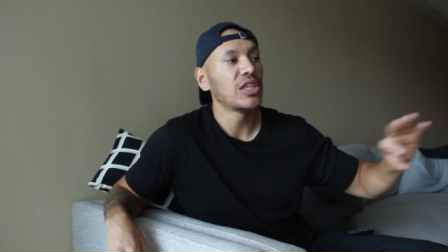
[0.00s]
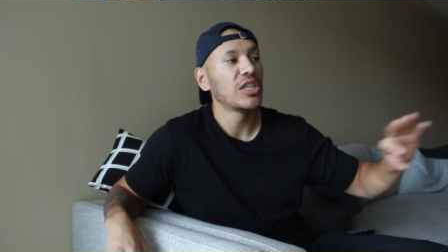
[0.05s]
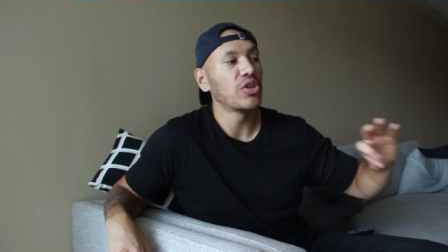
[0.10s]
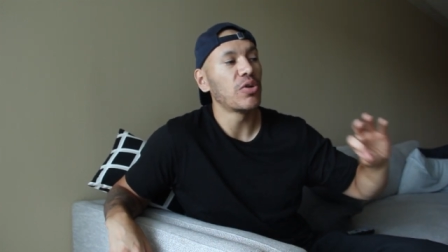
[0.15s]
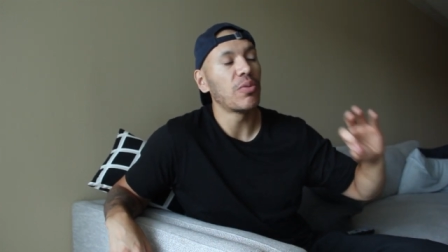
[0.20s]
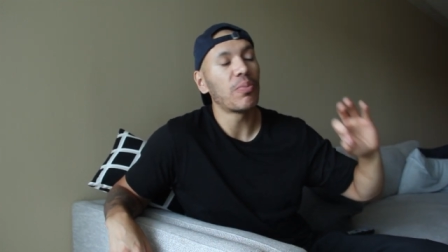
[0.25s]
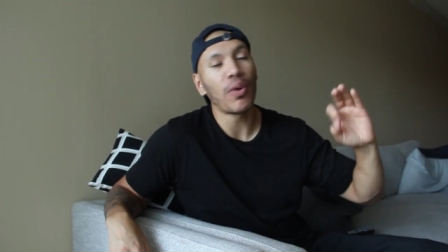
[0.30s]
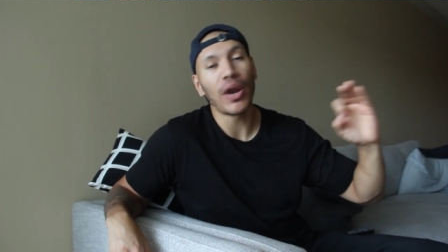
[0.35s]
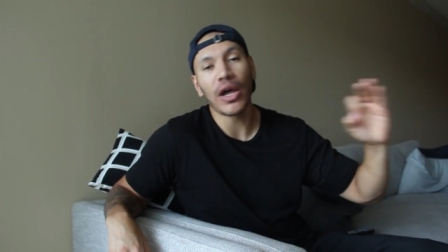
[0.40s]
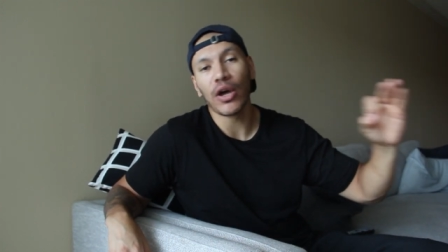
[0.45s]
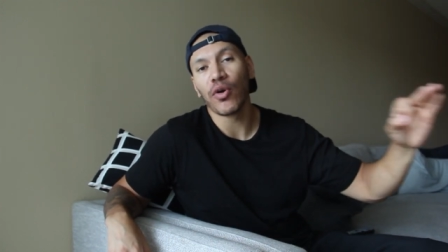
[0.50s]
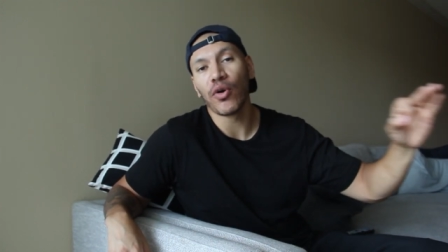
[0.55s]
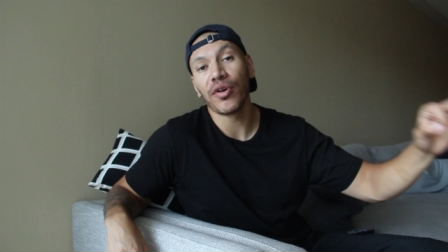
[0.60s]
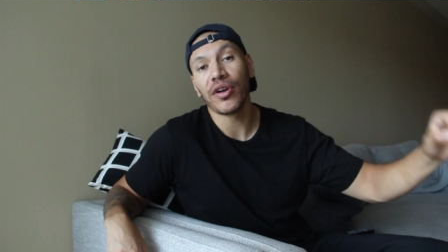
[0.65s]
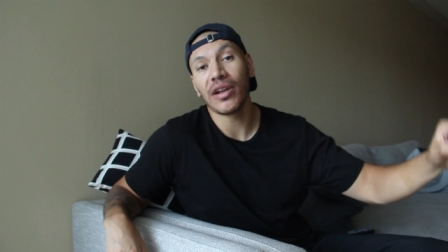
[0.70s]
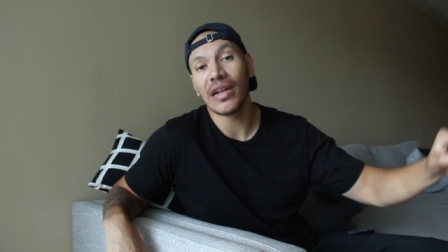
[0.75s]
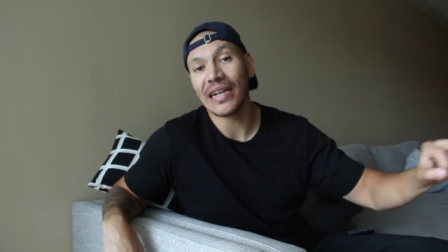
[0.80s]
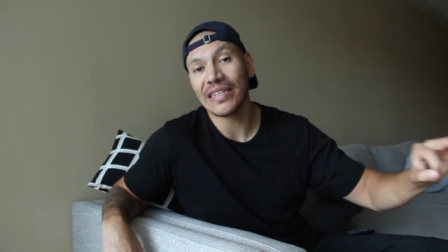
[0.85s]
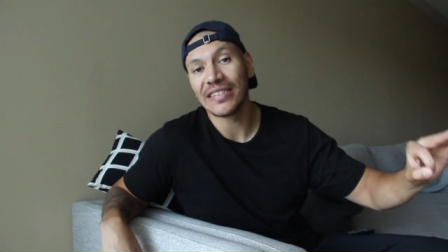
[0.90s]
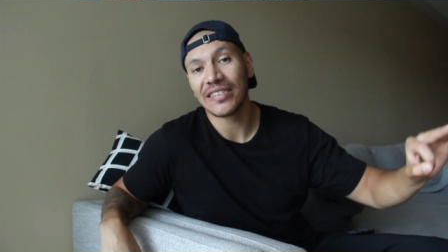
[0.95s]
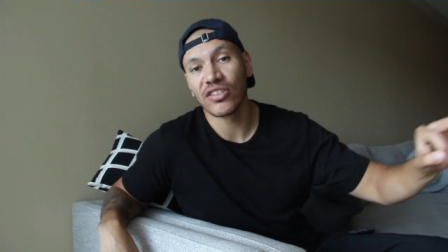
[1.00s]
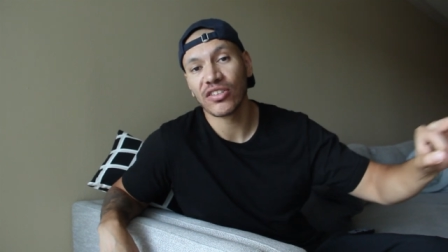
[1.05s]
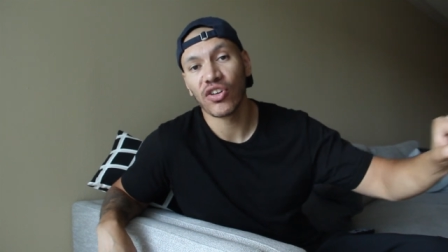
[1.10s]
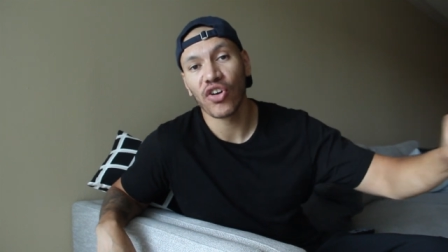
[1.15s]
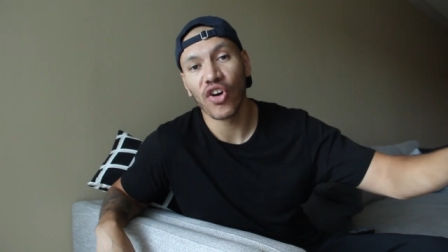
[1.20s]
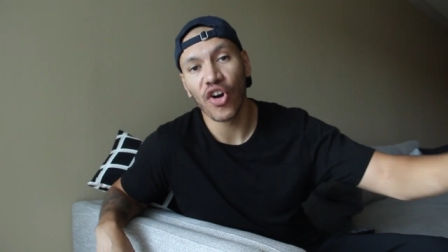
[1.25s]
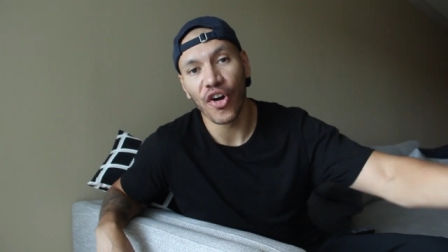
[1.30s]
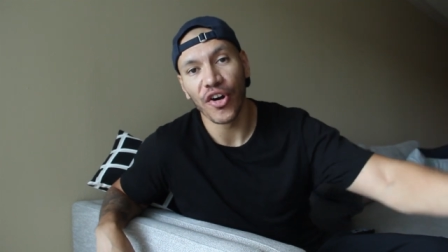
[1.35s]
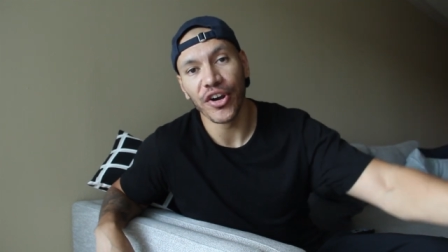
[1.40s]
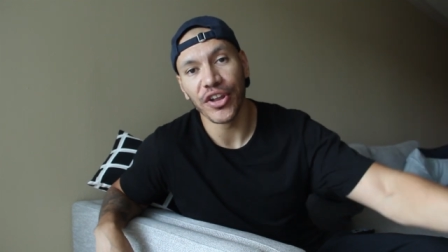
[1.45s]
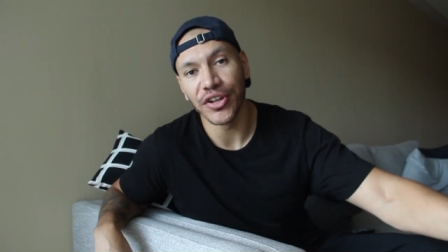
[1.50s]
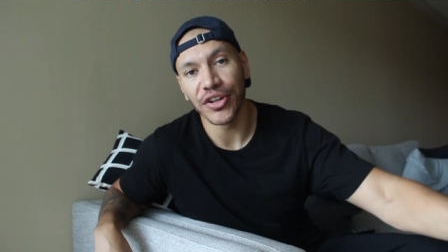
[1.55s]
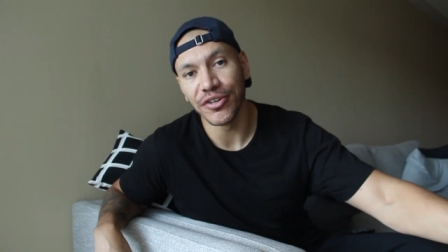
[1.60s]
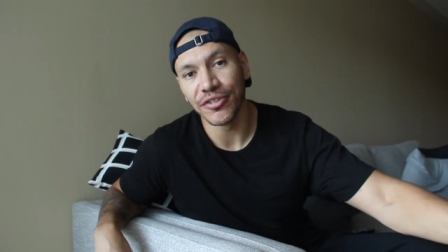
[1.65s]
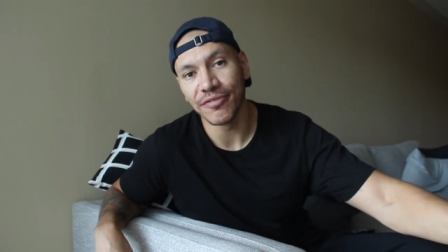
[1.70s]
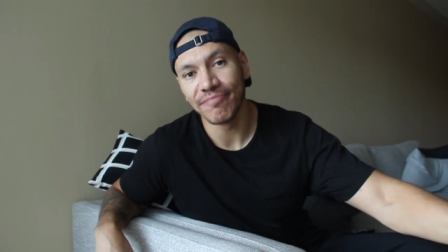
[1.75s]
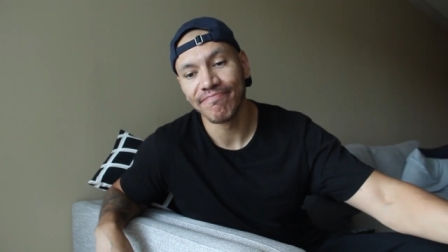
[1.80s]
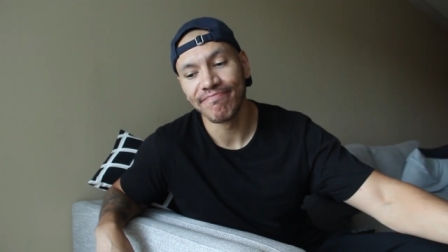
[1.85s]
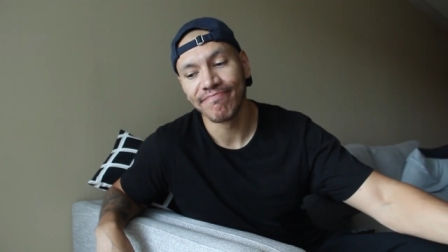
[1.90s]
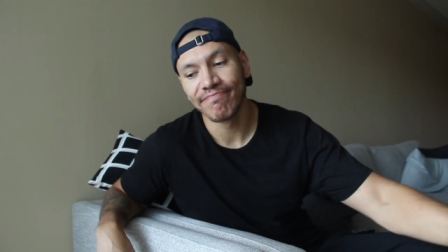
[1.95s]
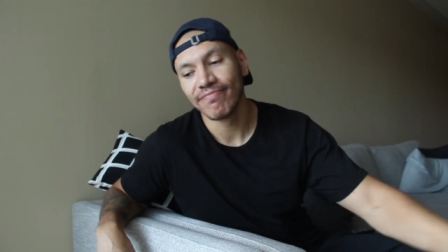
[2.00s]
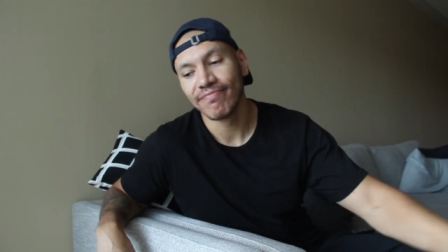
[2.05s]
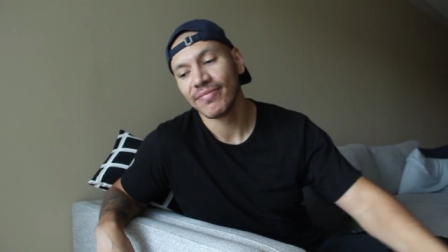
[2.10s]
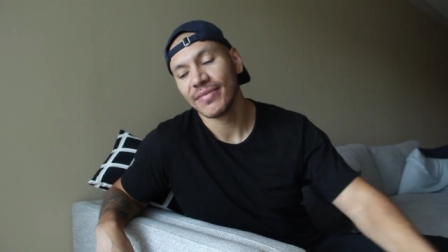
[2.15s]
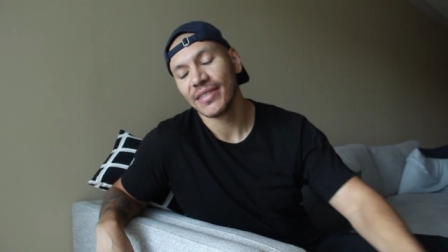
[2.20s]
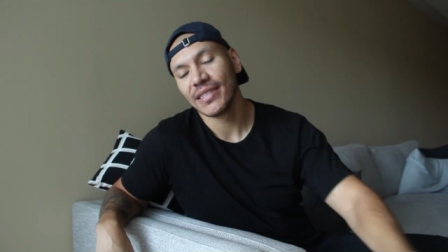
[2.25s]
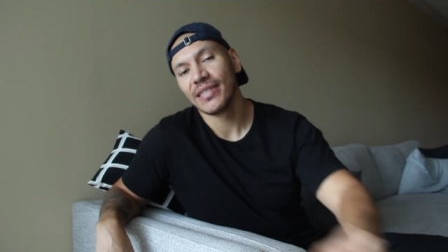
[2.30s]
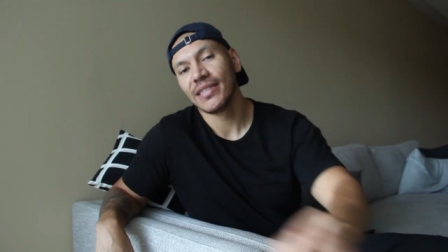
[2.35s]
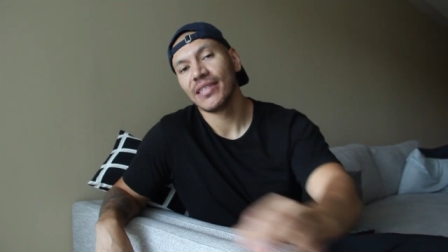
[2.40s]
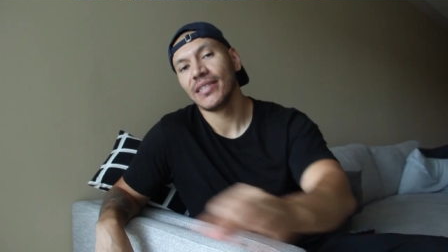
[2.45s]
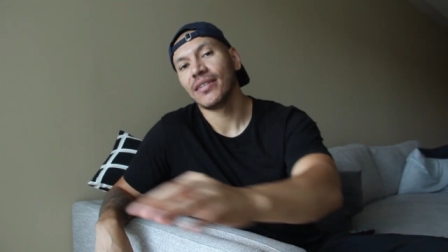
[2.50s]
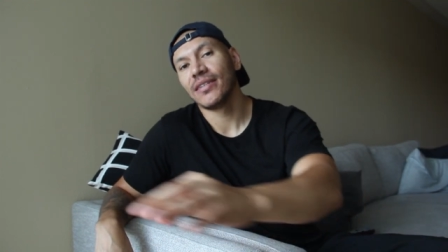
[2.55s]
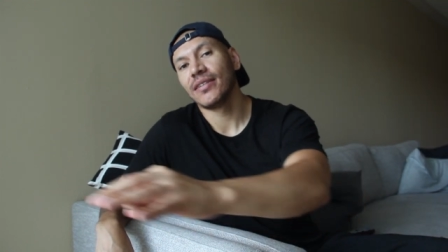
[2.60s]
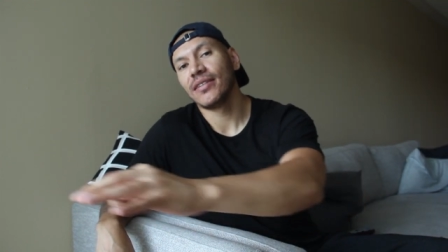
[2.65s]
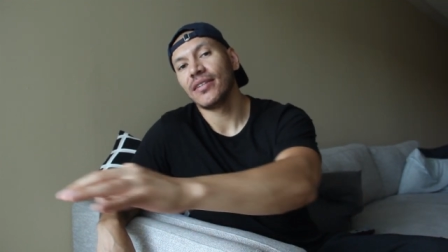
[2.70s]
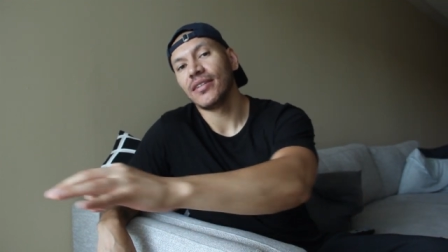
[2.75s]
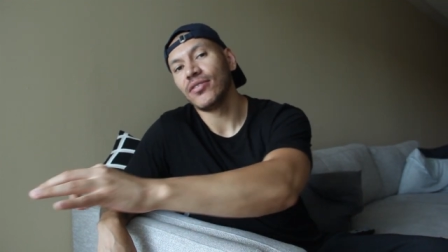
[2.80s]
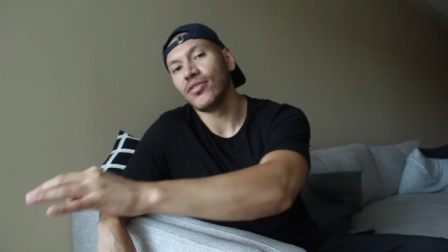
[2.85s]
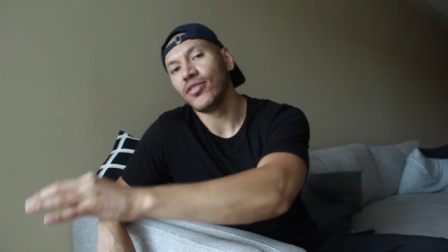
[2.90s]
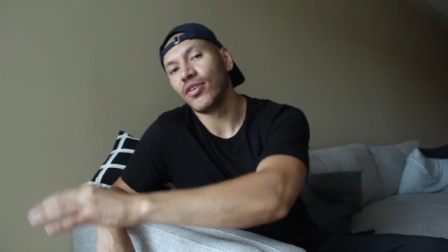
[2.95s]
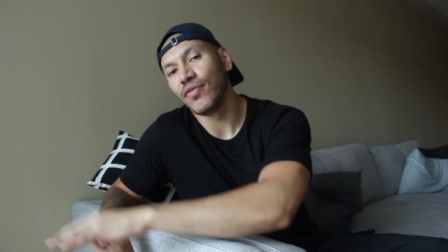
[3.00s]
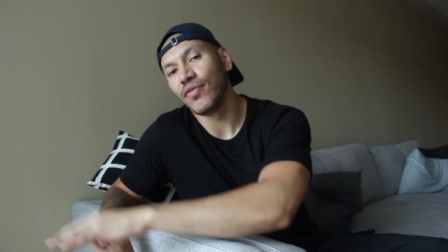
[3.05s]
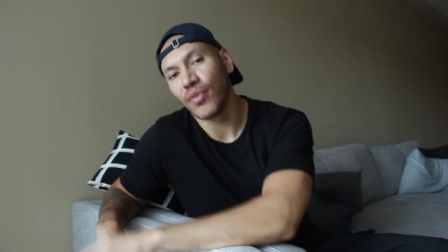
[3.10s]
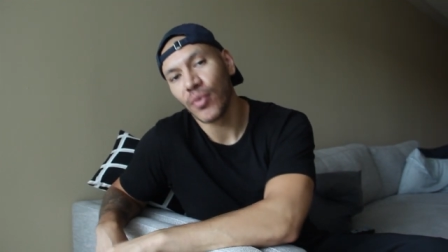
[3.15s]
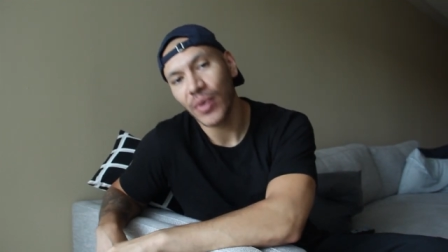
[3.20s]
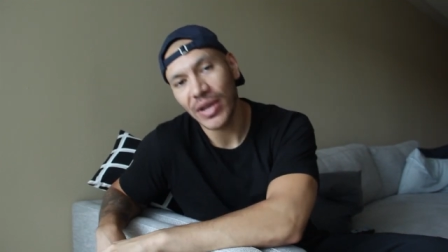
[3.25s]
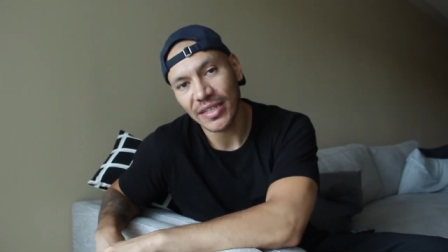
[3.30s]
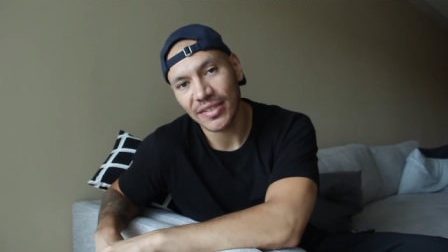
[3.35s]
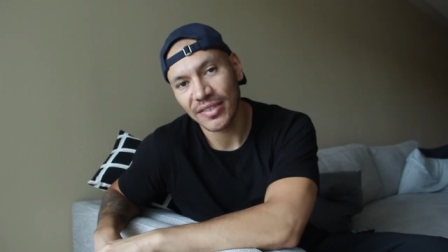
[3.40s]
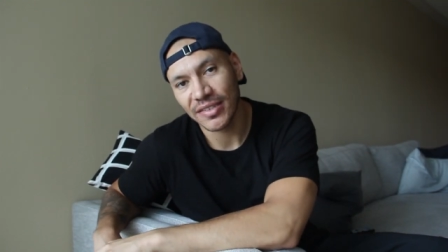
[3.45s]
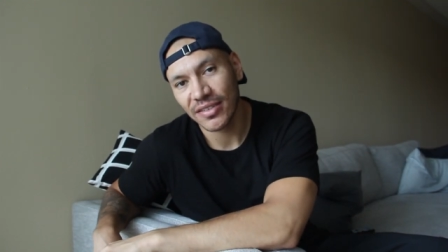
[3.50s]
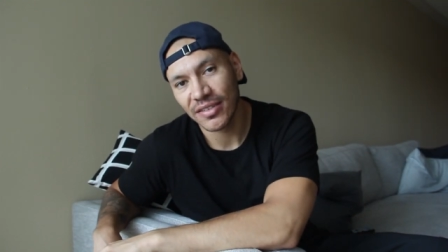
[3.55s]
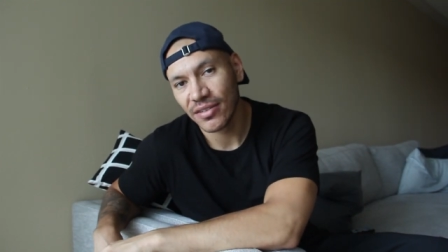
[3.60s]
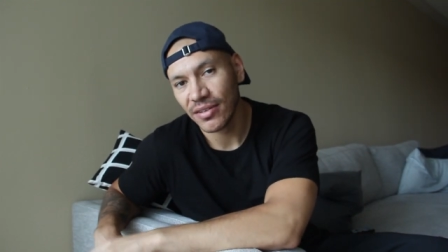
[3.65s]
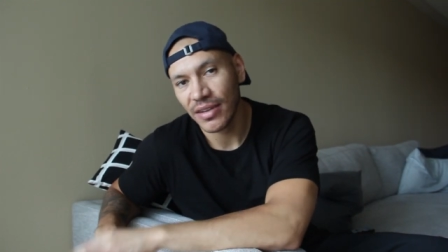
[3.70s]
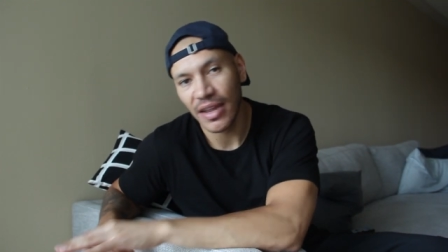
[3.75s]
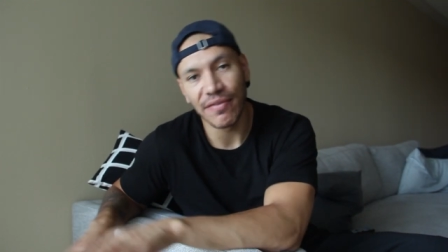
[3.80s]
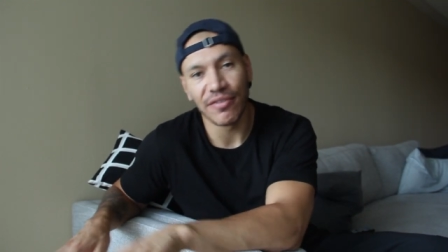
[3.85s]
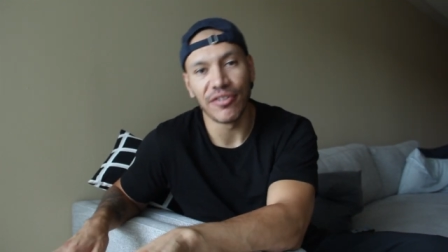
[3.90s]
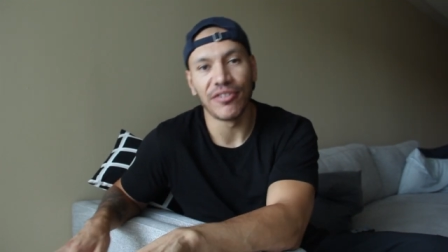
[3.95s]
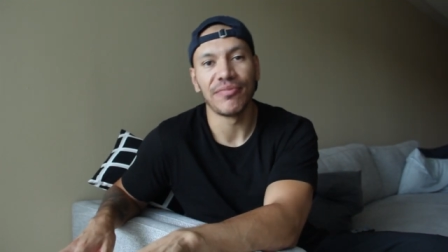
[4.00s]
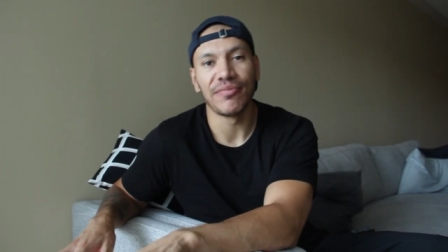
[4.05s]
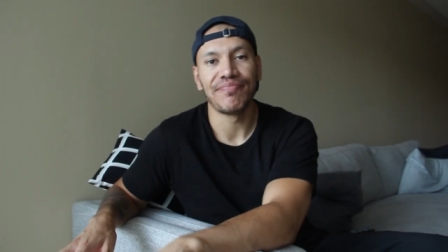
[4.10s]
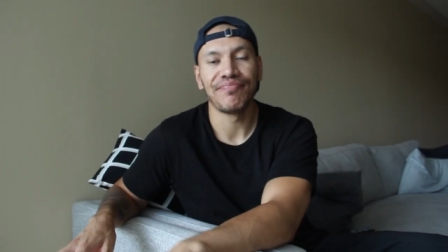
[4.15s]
don't prioritize cardio over weights. Never.